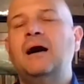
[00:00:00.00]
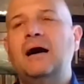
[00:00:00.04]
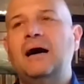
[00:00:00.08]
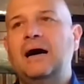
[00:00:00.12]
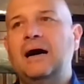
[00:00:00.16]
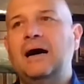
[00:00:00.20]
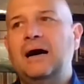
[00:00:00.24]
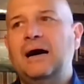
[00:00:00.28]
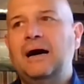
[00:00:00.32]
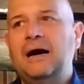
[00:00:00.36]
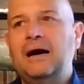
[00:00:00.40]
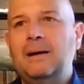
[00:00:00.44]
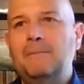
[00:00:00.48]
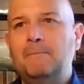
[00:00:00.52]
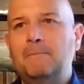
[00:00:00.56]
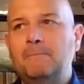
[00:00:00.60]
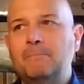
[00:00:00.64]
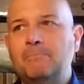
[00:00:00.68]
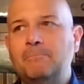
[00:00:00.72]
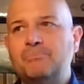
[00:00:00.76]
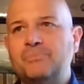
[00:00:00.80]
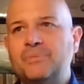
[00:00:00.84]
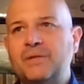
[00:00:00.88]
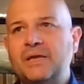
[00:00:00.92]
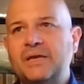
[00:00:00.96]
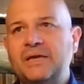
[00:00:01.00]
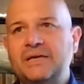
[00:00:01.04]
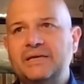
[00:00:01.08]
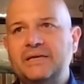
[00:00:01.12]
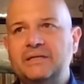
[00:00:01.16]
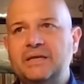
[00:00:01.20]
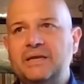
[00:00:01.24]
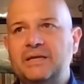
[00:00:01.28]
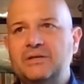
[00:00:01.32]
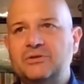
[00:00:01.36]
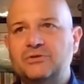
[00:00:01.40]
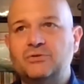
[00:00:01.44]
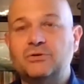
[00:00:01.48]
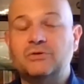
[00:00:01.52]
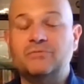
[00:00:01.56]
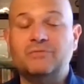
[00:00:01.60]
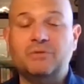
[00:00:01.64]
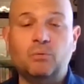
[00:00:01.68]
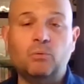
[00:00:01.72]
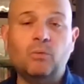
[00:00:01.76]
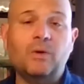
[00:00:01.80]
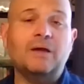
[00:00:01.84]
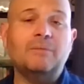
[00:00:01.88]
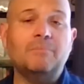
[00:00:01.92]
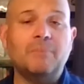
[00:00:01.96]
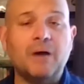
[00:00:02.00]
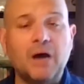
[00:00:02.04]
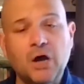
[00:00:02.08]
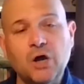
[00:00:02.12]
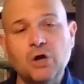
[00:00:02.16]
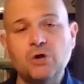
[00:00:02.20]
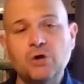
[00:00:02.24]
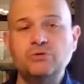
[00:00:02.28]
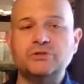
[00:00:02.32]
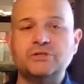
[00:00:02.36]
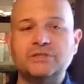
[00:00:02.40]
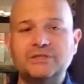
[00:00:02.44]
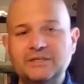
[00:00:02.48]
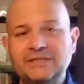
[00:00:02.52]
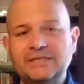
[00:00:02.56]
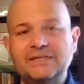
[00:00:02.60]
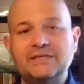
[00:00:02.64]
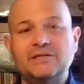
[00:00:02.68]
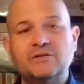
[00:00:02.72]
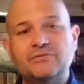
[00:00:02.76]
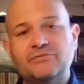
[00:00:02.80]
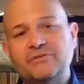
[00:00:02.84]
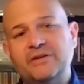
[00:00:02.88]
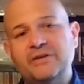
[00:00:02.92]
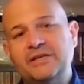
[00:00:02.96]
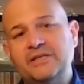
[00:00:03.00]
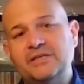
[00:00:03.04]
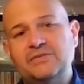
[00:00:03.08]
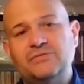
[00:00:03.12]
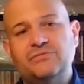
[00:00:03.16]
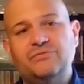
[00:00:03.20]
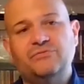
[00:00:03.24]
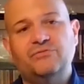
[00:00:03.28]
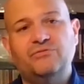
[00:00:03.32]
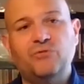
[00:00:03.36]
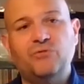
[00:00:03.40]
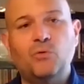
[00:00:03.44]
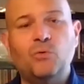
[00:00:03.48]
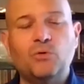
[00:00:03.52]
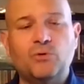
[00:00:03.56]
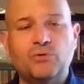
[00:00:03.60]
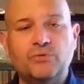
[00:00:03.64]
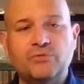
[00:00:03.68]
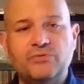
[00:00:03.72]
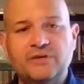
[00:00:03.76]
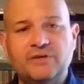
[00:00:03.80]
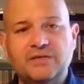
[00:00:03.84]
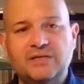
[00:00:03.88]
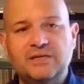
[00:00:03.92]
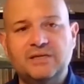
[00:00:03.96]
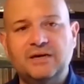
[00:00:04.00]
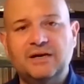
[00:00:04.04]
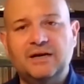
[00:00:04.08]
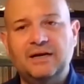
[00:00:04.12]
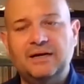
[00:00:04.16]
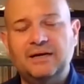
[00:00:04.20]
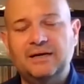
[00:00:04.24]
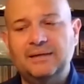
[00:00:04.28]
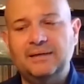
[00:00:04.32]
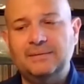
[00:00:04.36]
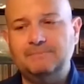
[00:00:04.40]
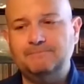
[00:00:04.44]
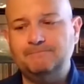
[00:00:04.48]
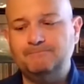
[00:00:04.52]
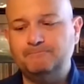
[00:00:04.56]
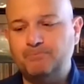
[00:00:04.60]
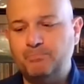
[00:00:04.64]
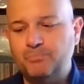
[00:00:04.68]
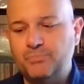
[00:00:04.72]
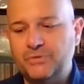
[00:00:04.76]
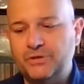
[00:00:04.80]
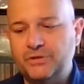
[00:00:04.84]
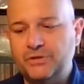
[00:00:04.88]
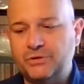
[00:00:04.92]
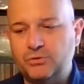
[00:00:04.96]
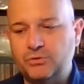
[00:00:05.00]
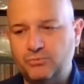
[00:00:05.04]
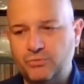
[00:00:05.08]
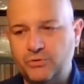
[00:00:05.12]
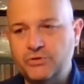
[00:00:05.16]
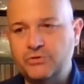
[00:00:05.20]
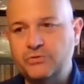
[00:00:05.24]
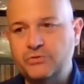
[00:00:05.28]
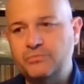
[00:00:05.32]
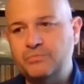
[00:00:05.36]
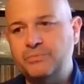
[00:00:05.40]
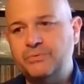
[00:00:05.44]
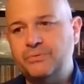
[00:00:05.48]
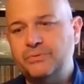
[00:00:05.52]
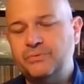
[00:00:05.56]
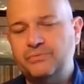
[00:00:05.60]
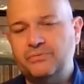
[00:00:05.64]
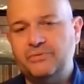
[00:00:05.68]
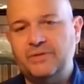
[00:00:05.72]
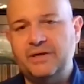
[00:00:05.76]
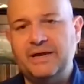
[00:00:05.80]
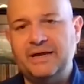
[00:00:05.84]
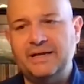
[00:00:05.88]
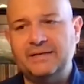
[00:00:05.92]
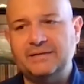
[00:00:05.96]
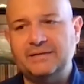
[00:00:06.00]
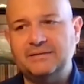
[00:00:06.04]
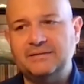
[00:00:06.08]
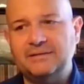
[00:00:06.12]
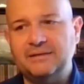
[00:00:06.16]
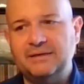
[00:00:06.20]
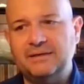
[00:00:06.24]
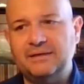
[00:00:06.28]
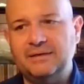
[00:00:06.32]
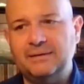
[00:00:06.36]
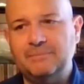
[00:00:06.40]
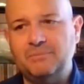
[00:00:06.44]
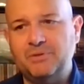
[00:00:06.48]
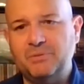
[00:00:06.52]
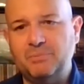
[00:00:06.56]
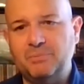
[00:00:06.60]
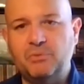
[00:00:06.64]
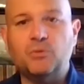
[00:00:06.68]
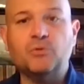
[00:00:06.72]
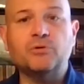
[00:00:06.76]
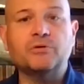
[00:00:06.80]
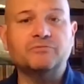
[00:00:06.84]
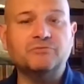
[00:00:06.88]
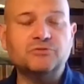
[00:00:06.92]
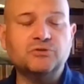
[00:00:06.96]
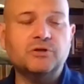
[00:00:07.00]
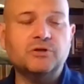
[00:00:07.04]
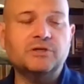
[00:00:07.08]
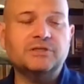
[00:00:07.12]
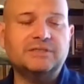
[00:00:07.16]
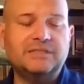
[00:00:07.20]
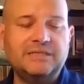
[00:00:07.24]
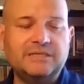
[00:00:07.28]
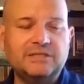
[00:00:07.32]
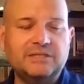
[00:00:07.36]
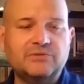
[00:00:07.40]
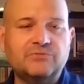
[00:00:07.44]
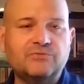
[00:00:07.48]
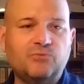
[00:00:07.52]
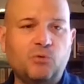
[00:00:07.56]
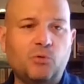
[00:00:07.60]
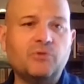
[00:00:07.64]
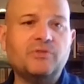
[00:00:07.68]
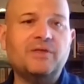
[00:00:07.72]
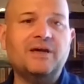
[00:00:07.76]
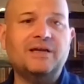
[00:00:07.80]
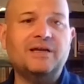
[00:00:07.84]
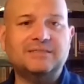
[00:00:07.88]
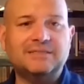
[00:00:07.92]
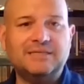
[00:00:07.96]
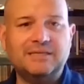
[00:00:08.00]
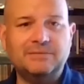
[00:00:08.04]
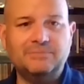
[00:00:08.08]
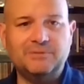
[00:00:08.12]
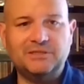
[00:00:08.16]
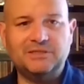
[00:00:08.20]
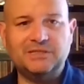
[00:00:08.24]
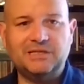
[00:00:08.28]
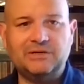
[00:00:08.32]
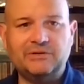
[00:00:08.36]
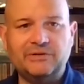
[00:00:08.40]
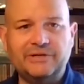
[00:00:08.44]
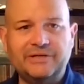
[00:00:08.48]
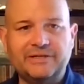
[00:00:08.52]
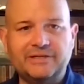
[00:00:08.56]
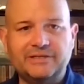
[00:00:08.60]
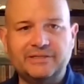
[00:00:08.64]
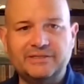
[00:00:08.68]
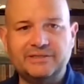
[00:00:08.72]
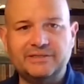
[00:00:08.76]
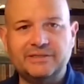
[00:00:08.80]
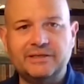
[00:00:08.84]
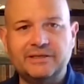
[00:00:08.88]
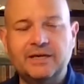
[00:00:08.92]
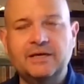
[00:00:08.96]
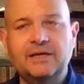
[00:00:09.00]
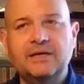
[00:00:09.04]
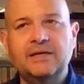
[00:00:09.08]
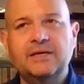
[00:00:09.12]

um, in, in sort of a web-hosted interface for the, um, the group that um, the Board of Trustees for that cemetery, because